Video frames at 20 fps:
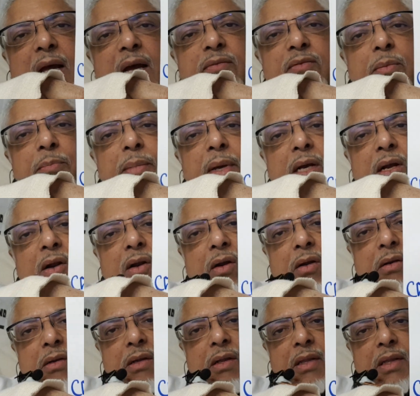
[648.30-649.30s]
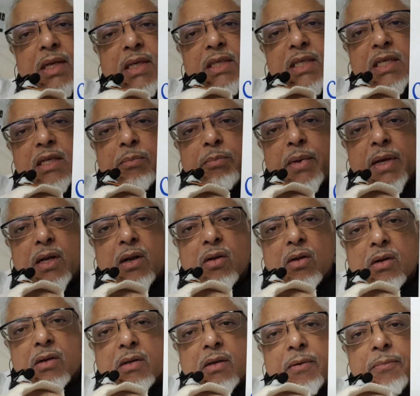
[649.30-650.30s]
have a big clot. This is a big
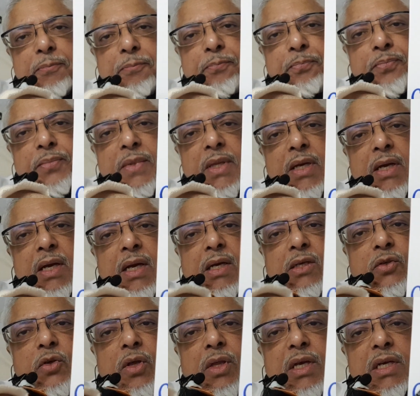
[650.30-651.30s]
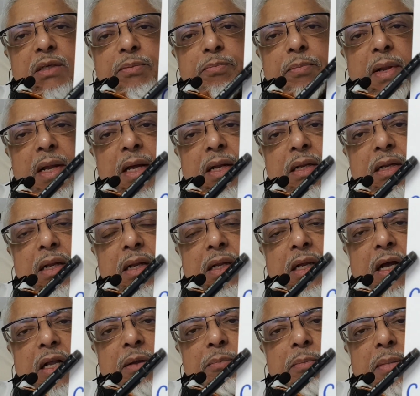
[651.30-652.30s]
clot. So this blood,
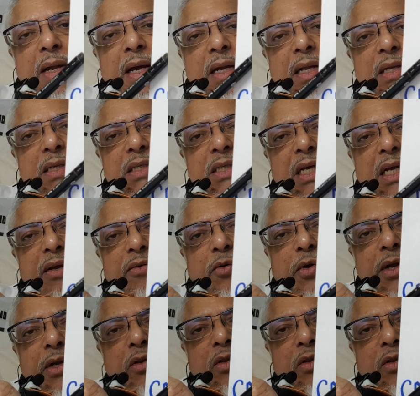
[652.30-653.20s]
now the blood, instead of going